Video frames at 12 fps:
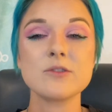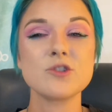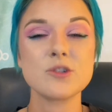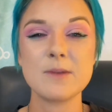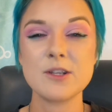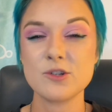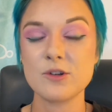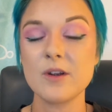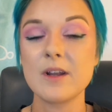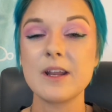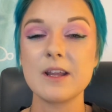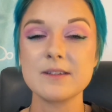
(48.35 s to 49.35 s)
So just make sure you're
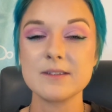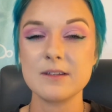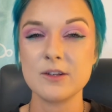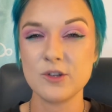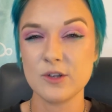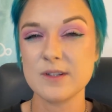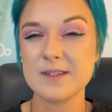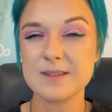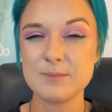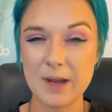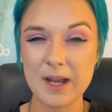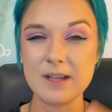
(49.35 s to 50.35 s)
in a good
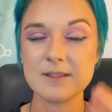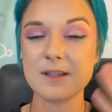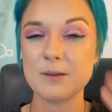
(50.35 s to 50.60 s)
space,